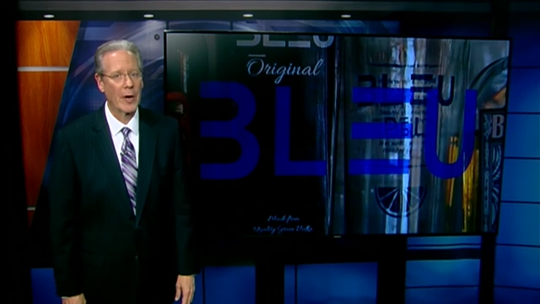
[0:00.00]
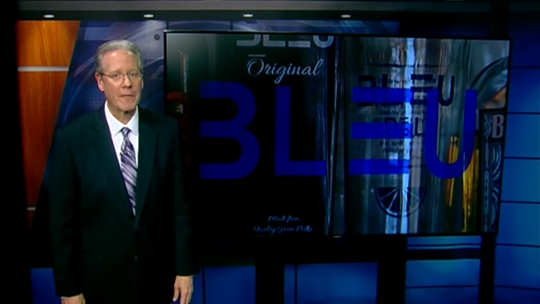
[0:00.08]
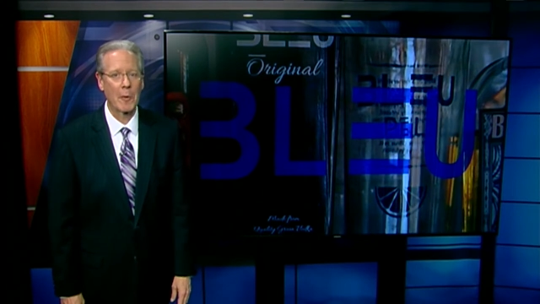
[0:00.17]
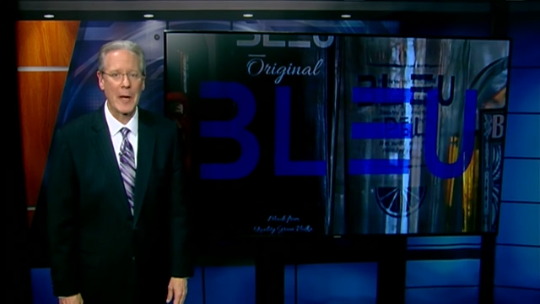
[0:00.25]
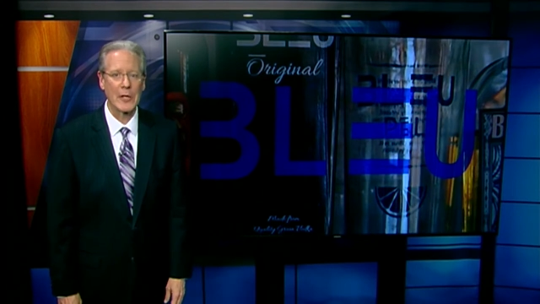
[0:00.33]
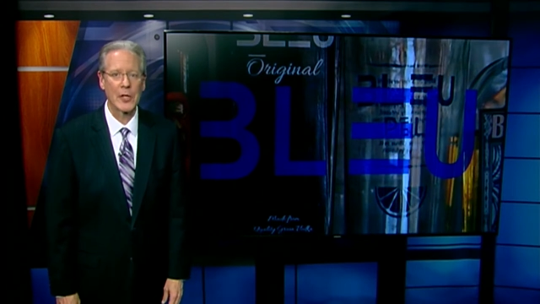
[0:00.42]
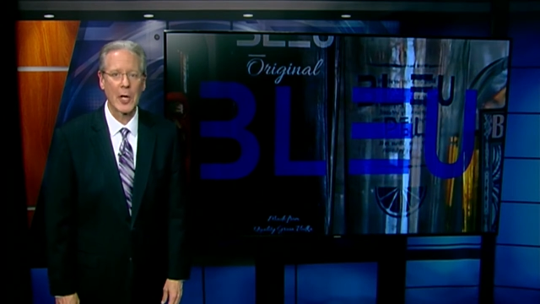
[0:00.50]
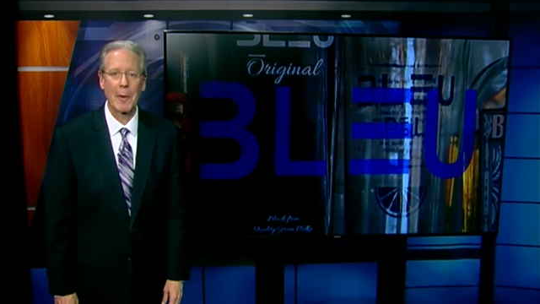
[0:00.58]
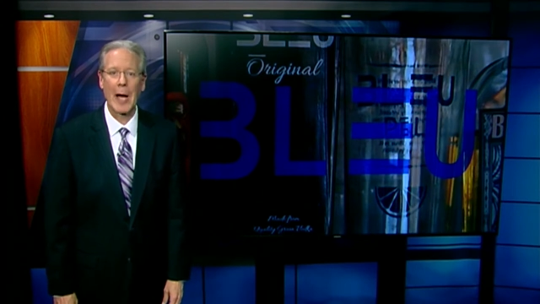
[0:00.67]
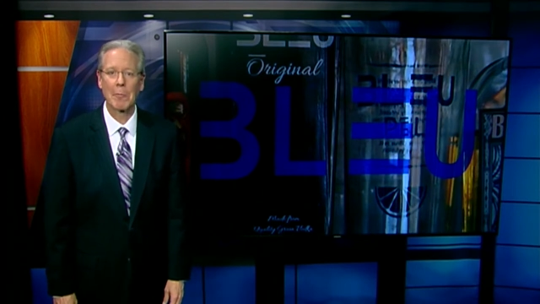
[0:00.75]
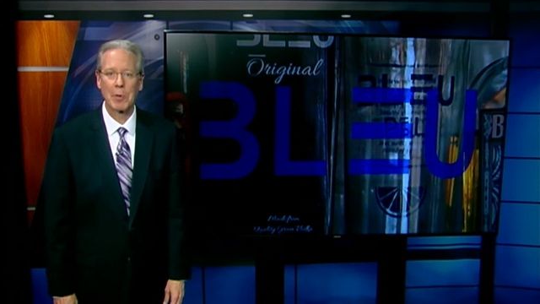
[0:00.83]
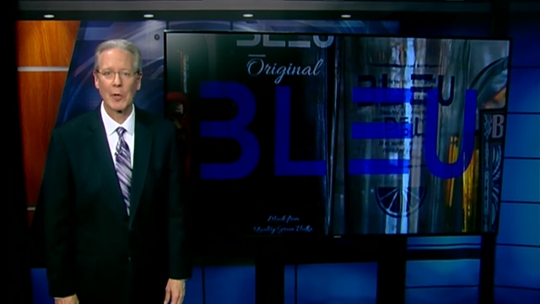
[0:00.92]
information
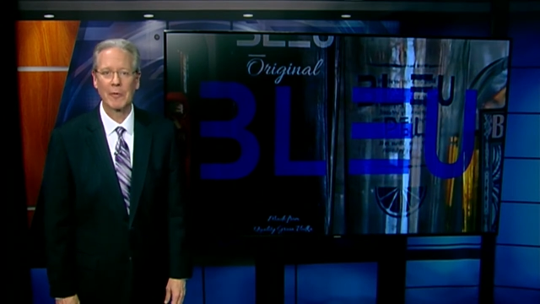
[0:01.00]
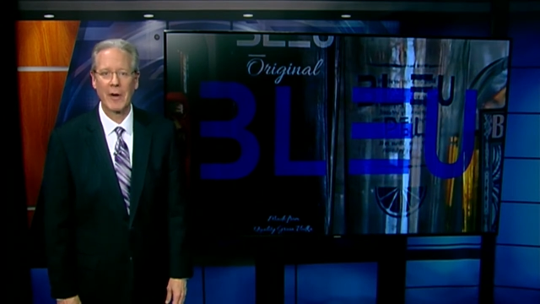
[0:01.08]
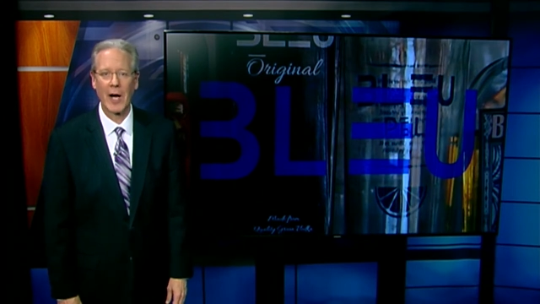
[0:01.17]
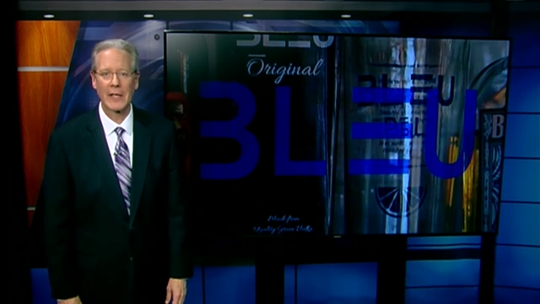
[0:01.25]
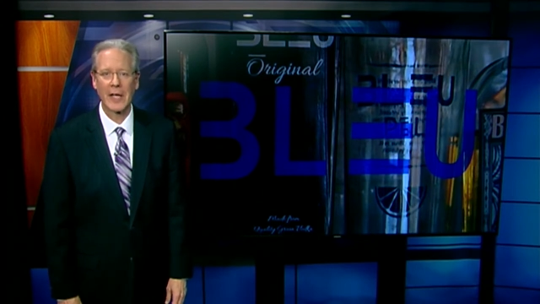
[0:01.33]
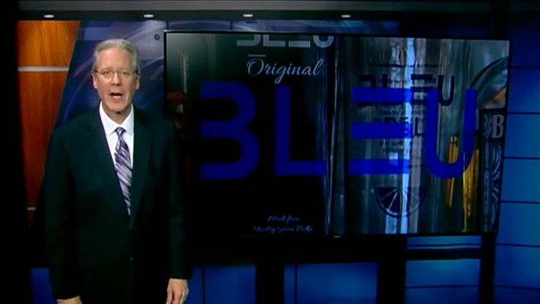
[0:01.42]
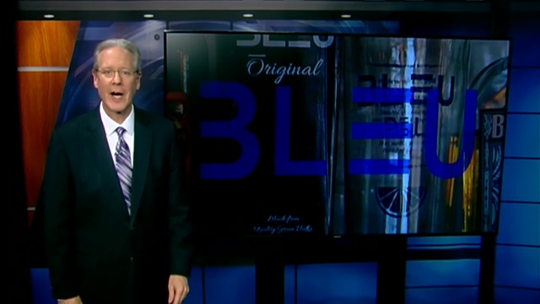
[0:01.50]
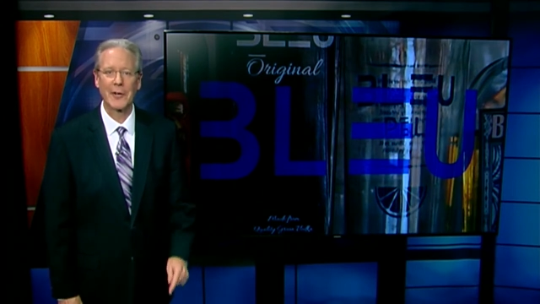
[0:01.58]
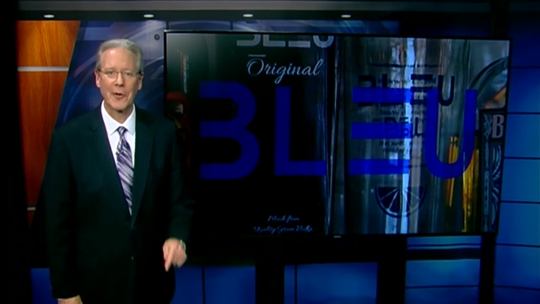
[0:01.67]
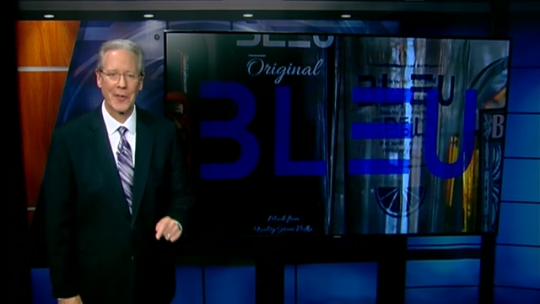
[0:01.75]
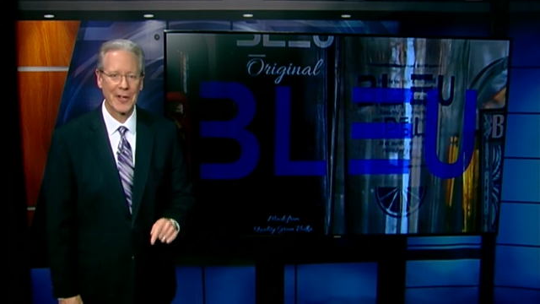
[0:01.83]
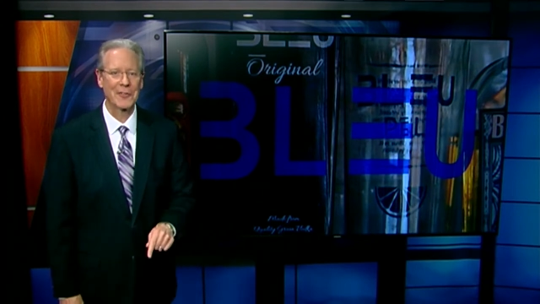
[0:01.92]
about Bleu Vodka
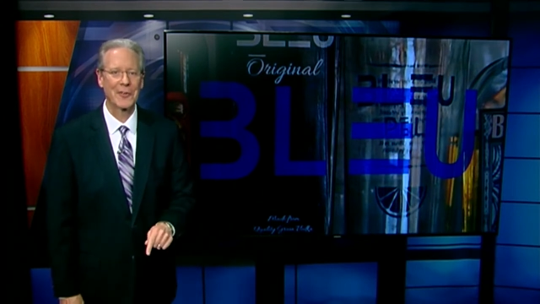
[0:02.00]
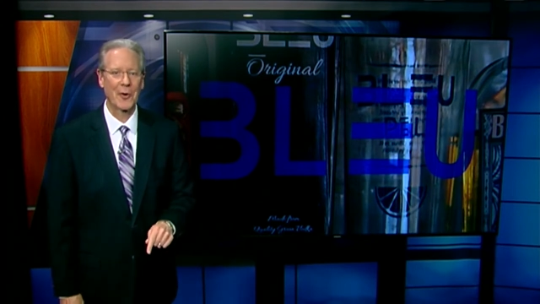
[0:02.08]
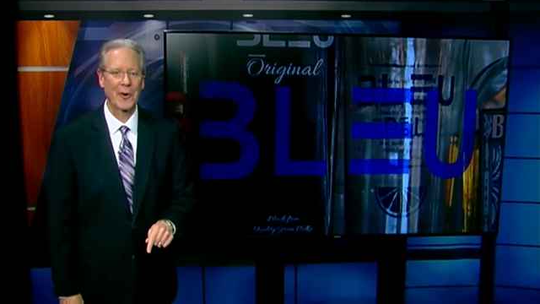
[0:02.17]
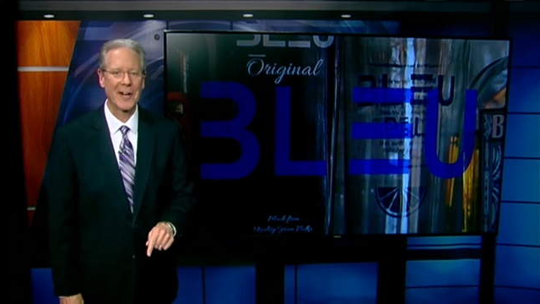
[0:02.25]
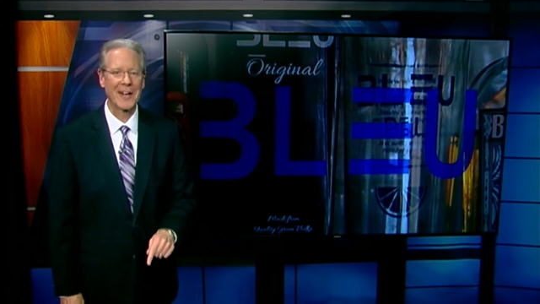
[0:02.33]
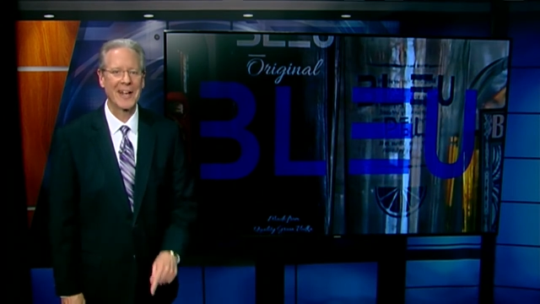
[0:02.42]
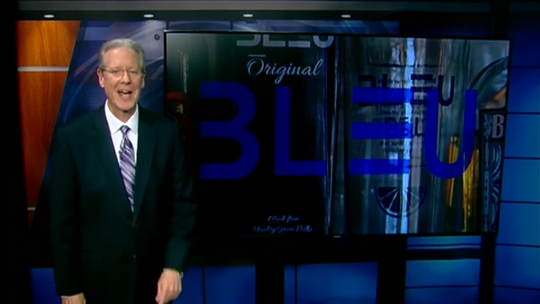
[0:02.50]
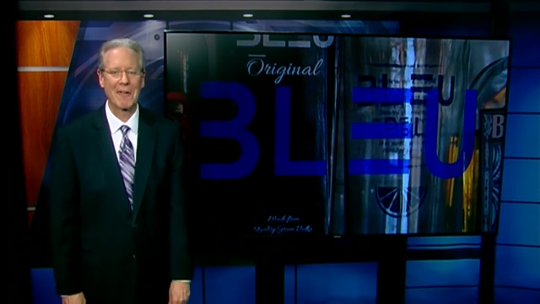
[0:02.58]
under this story at